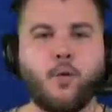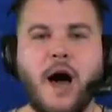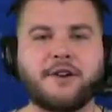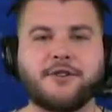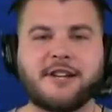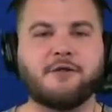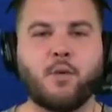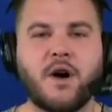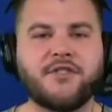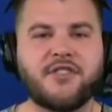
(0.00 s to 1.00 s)
wide receiver
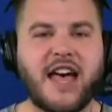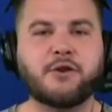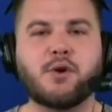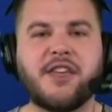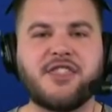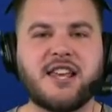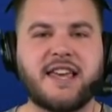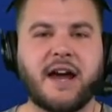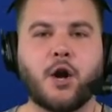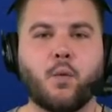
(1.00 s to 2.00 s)
ones, and that's what I think
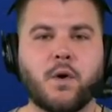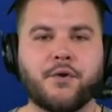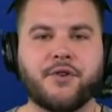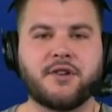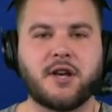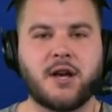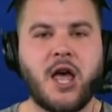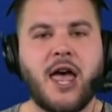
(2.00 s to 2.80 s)
Garrett Wilson did.